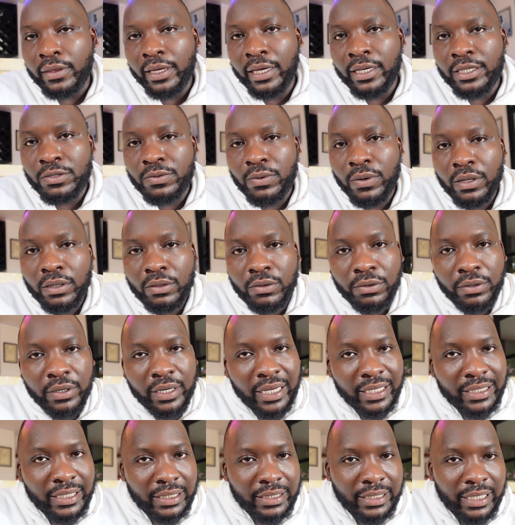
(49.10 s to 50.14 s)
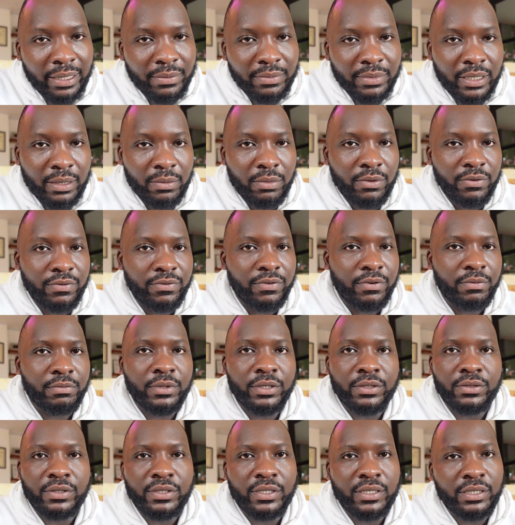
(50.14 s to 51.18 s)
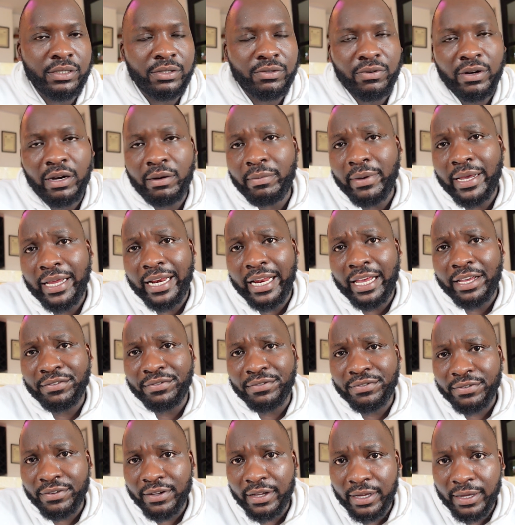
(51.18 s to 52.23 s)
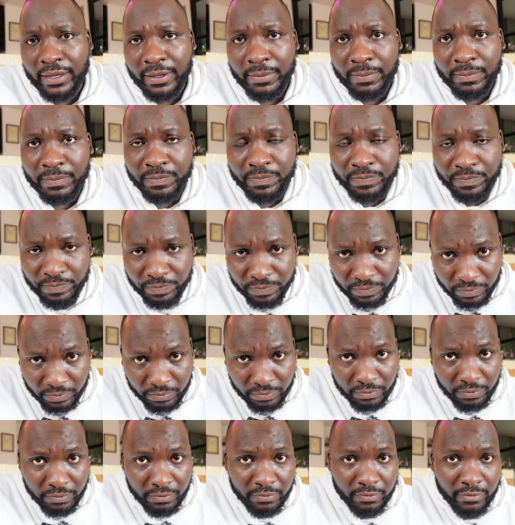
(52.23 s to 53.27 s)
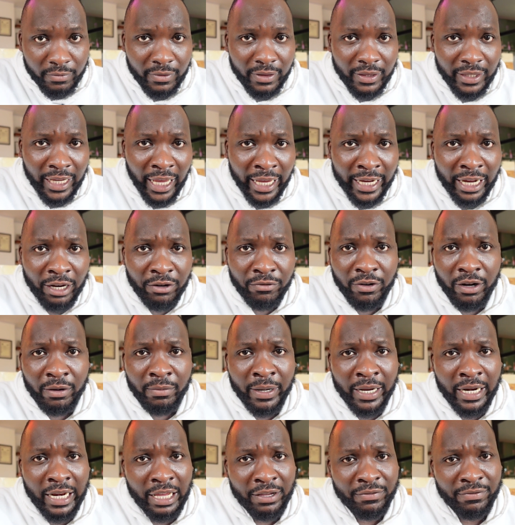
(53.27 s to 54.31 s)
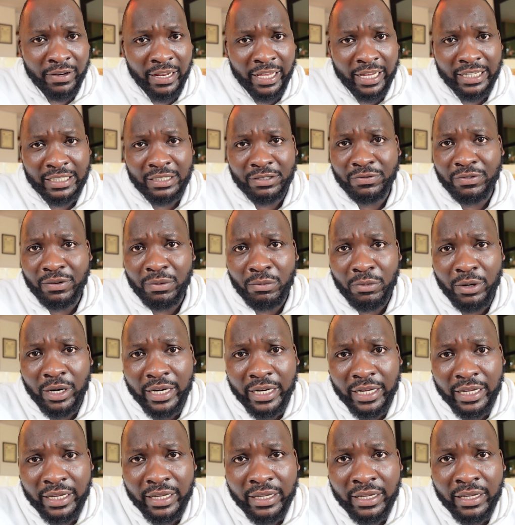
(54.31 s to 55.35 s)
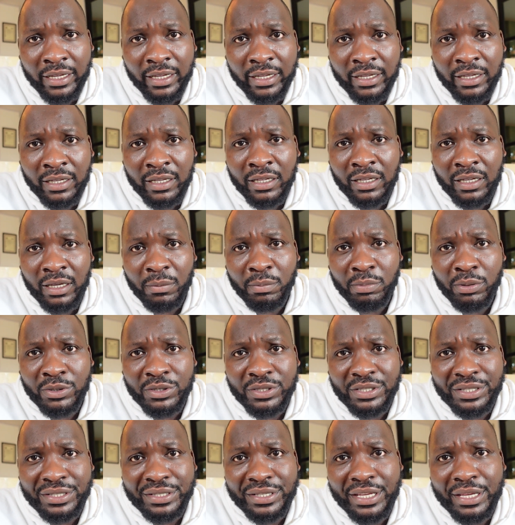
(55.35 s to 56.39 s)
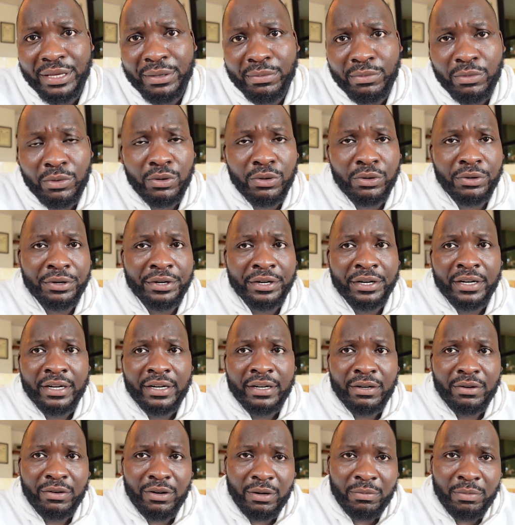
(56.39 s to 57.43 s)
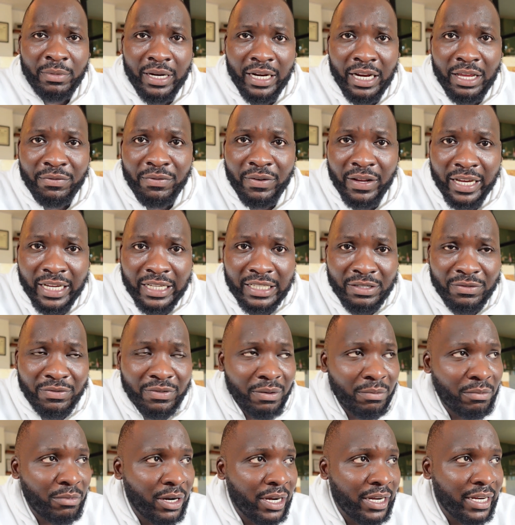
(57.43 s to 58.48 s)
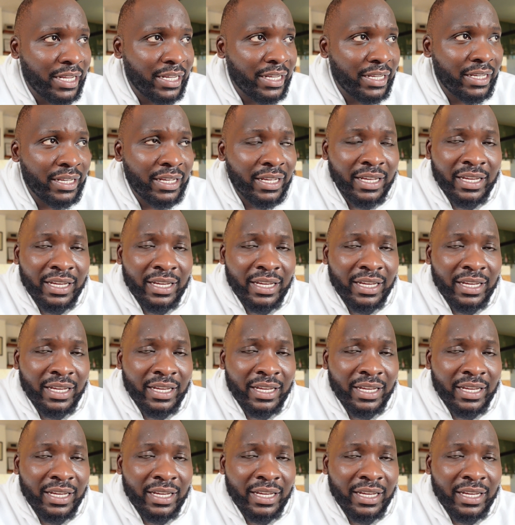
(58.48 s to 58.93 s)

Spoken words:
as well, create a timetable for me to just run my life. I can't run my life like as if I'm running a Ponzi scheme, or run my life like as if I'm running,